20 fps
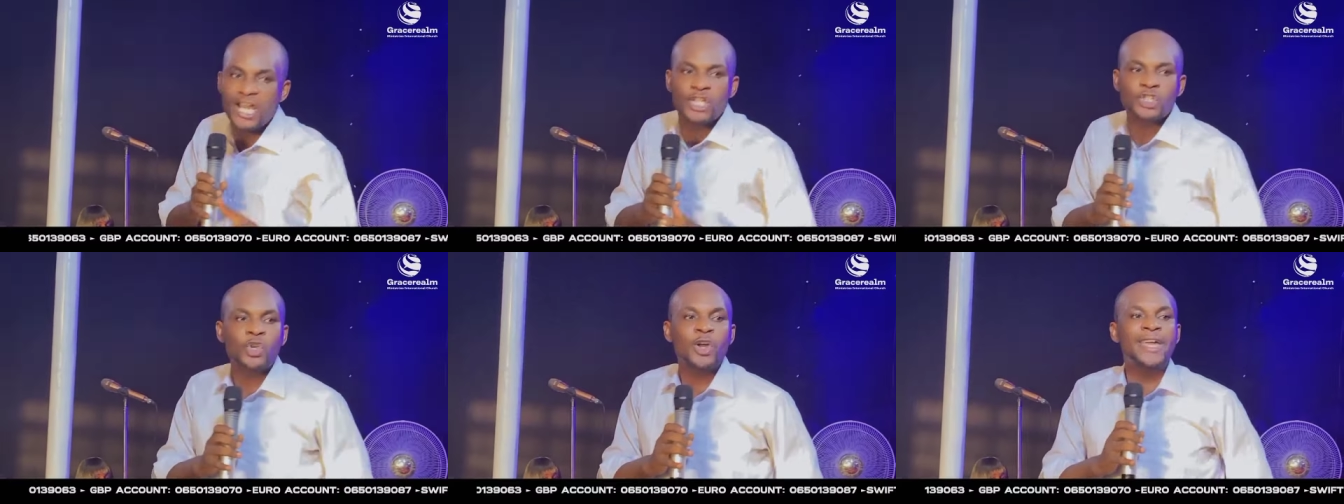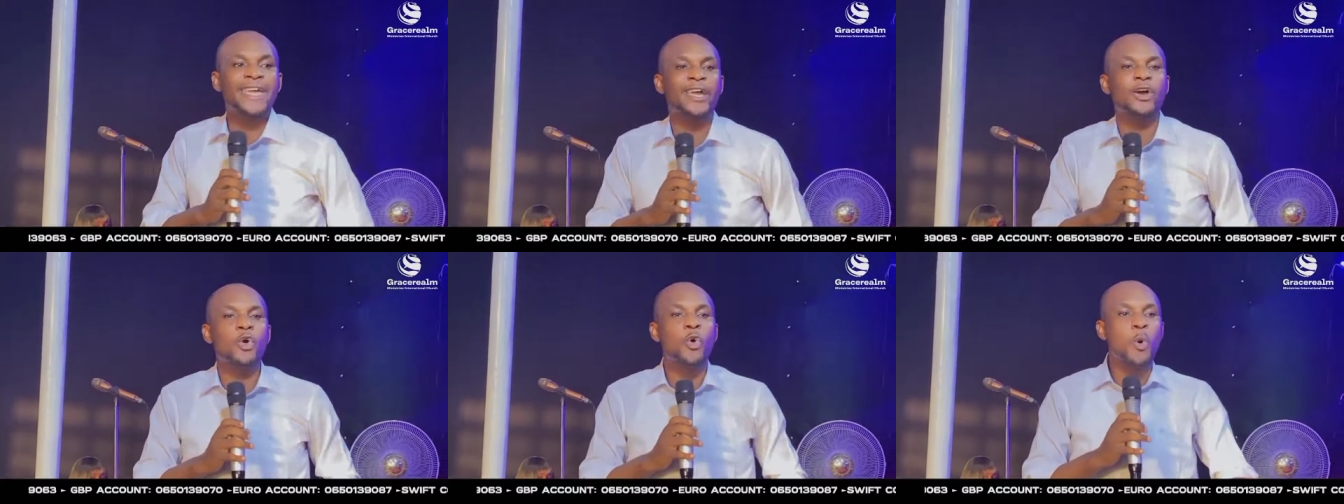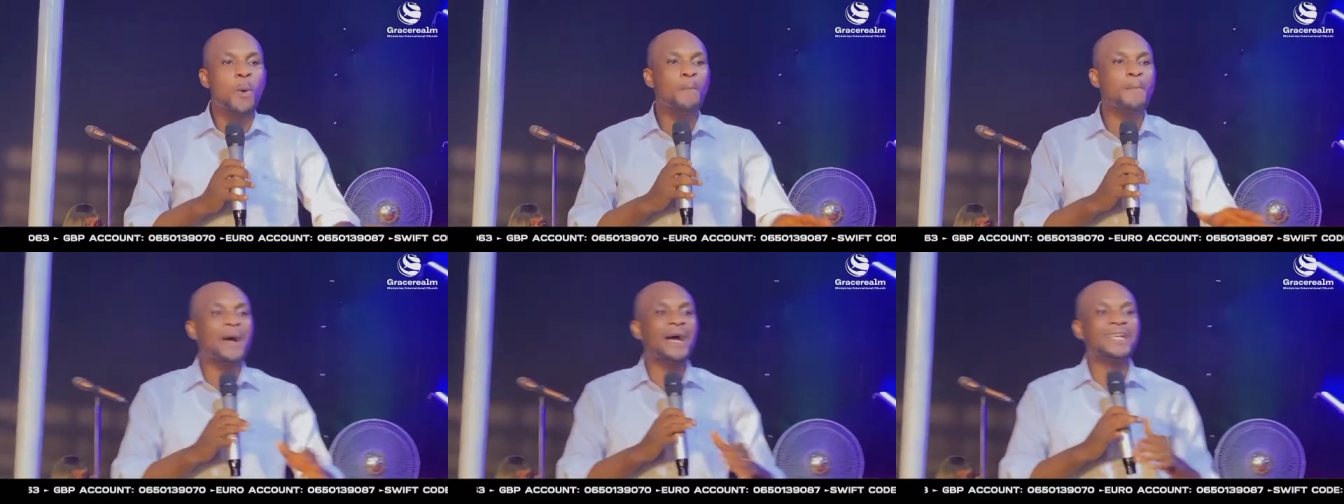So a
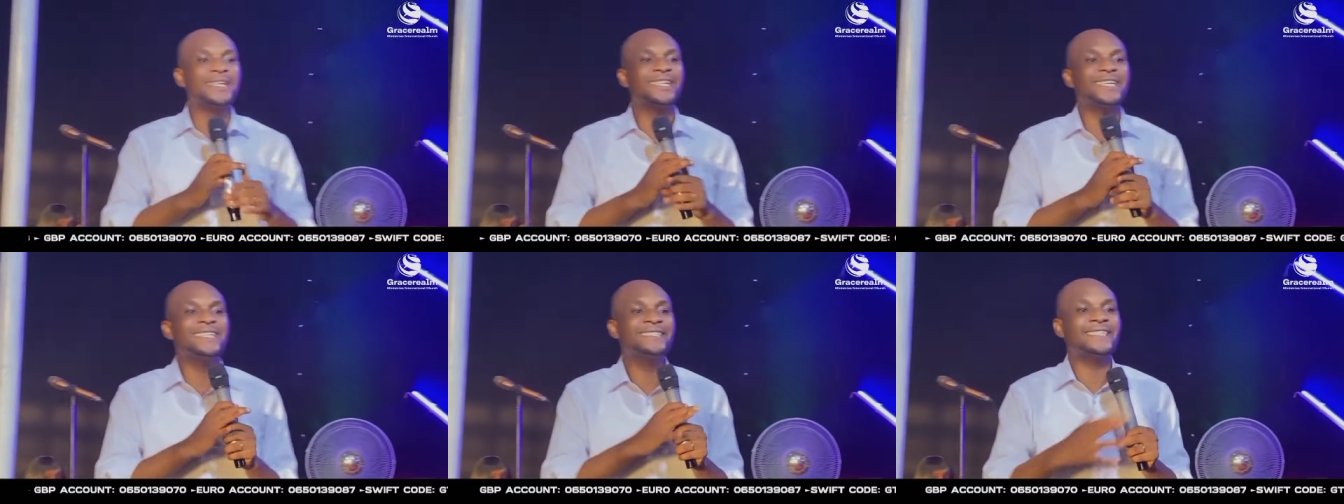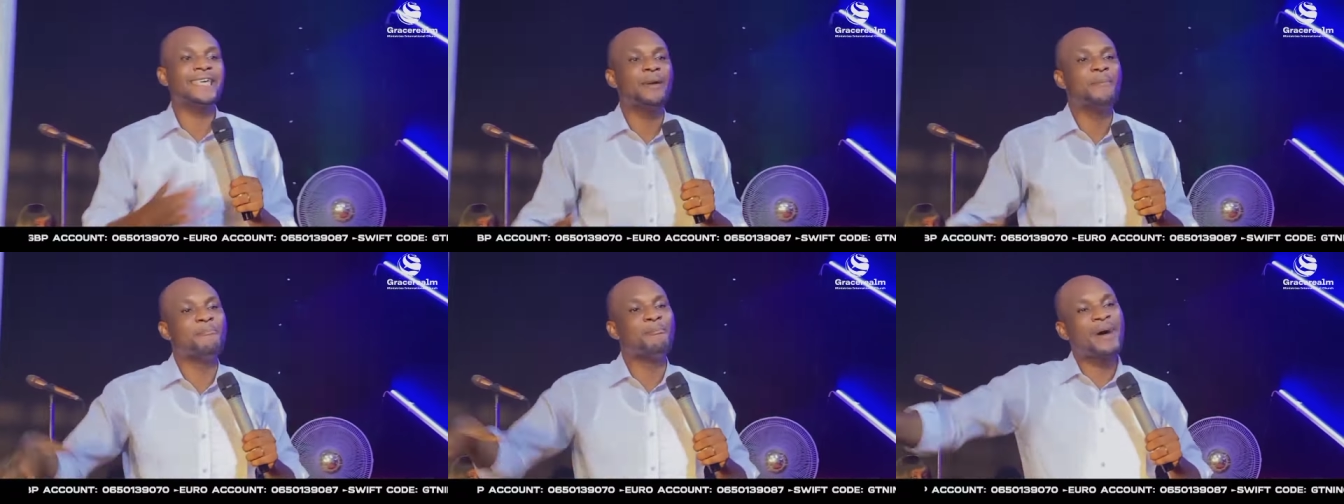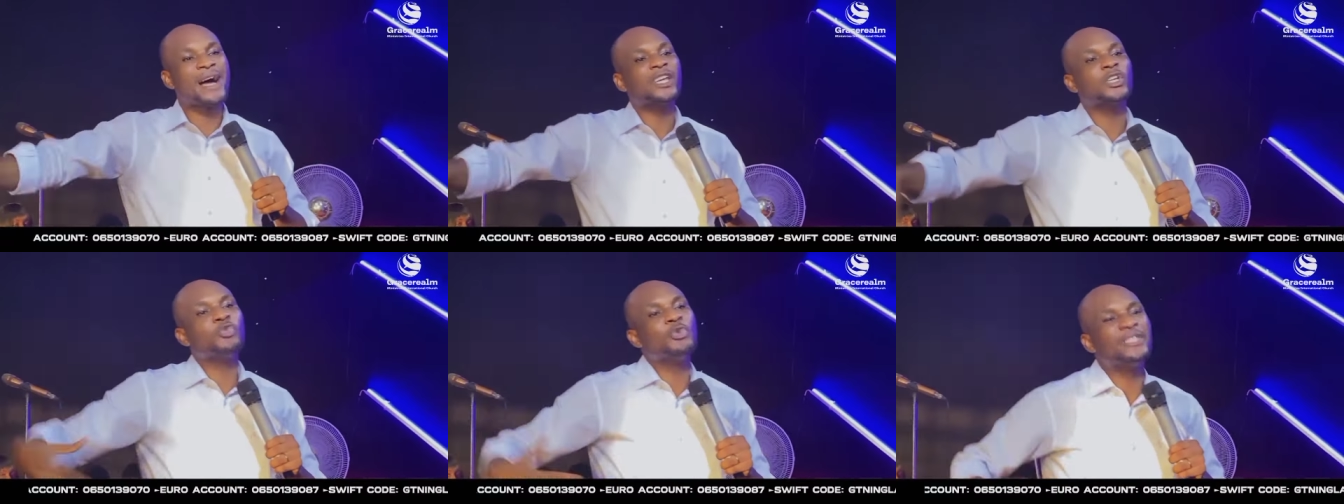woman is a
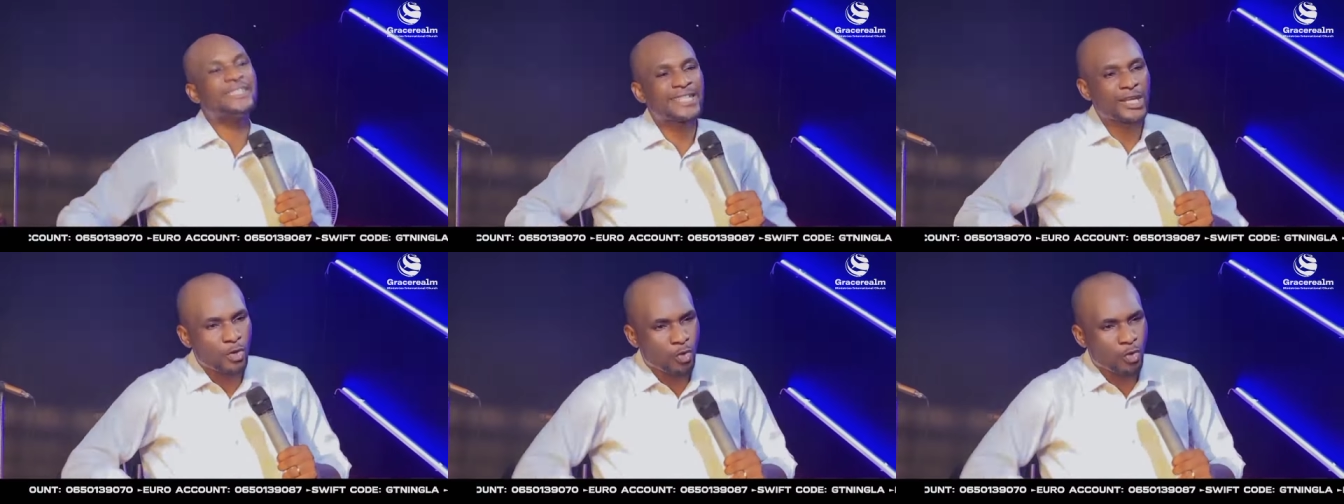man with